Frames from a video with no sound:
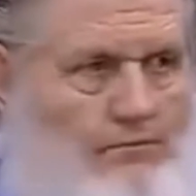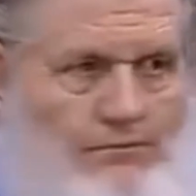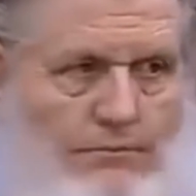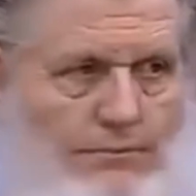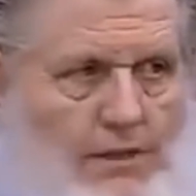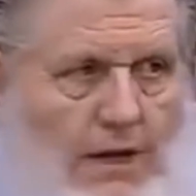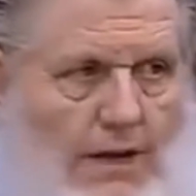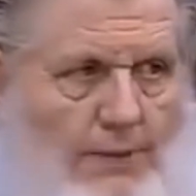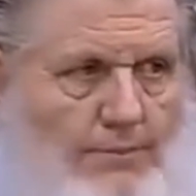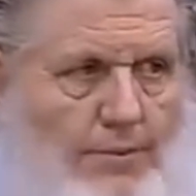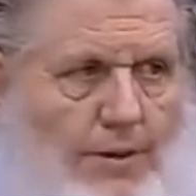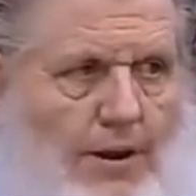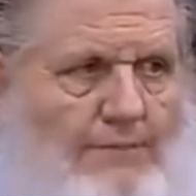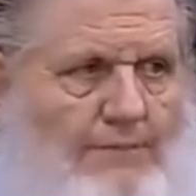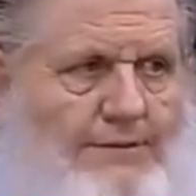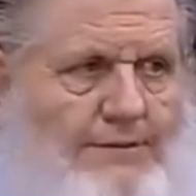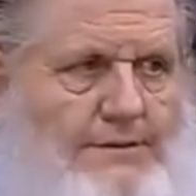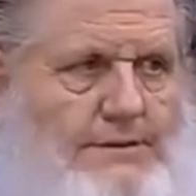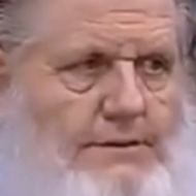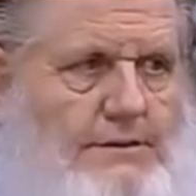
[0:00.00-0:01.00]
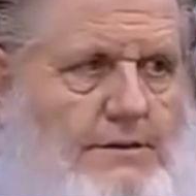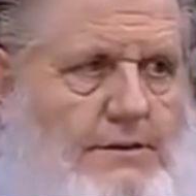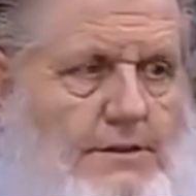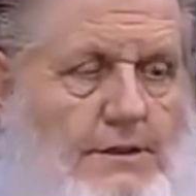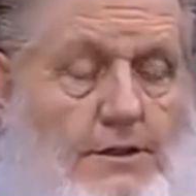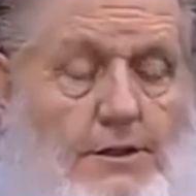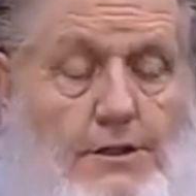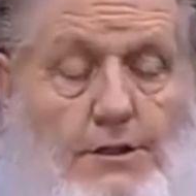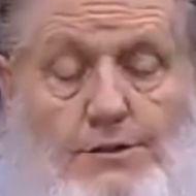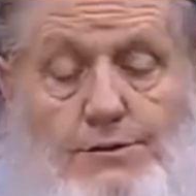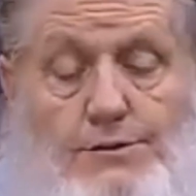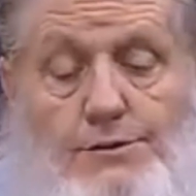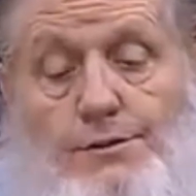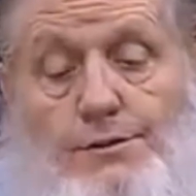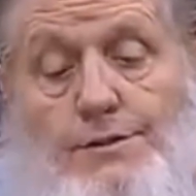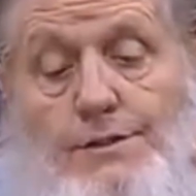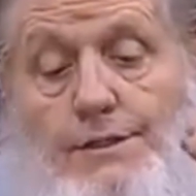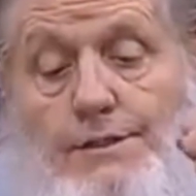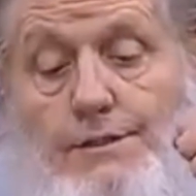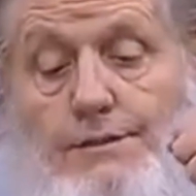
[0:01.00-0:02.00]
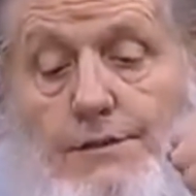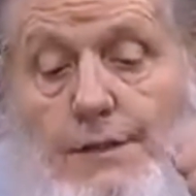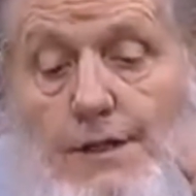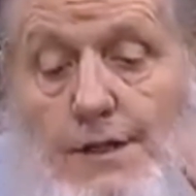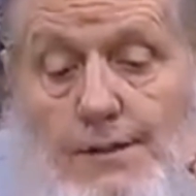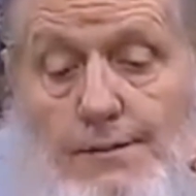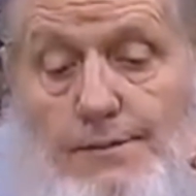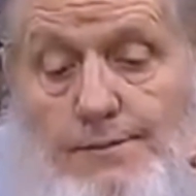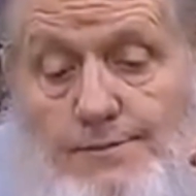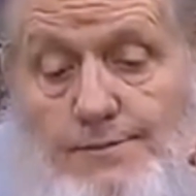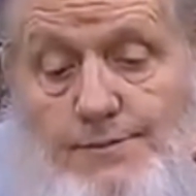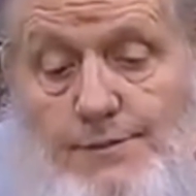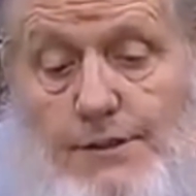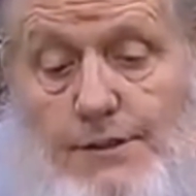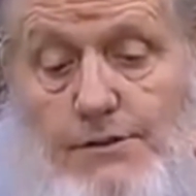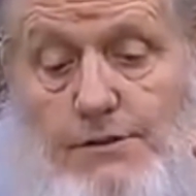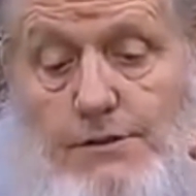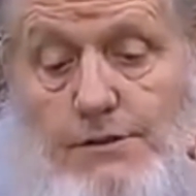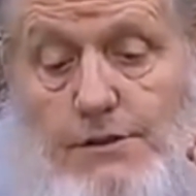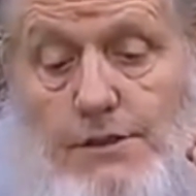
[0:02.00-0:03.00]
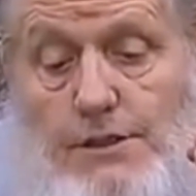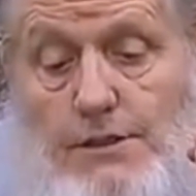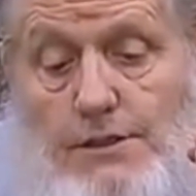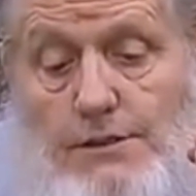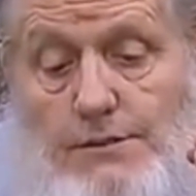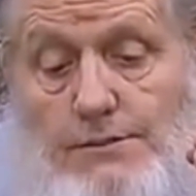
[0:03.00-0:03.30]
Not prophets. So he's there, this stick,